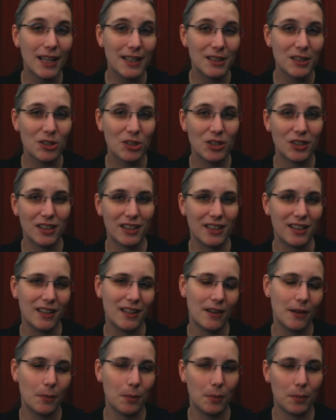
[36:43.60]
managed uh,
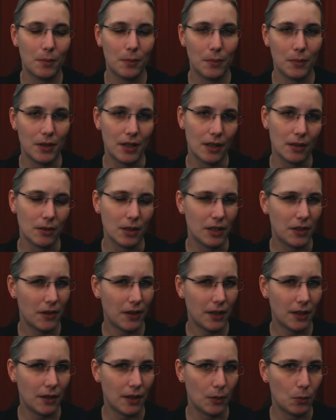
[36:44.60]
in the, yeah, I
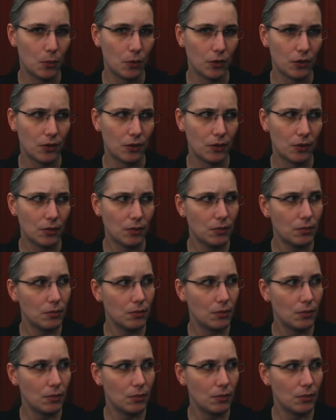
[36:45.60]
think that was